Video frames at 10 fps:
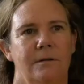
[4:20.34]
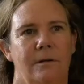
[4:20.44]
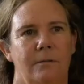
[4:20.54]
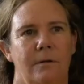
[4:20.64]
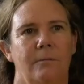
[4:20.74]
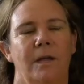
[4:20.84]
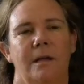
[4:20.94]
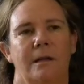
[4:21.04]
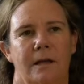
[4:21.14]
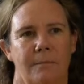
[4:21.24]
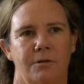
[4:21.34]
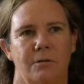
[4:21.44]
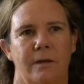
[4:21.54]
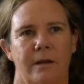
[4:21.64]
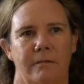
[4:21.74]
so we, we can capture
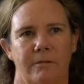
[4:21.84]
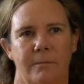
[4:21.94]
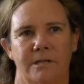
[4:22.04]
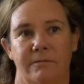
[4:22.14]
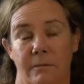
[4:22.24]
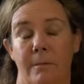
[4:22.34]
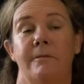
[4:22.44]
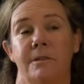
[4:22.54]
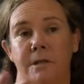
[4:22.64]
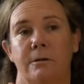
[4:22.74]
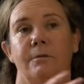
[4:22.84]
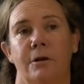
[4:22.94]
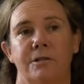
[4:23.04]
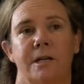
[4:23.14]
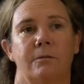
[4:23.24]
all that information from every single
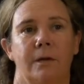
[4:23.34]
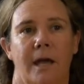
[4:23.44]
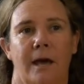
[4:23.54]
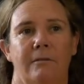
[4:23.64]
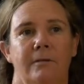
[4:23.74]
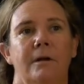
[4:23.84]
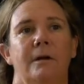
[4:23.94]
project we have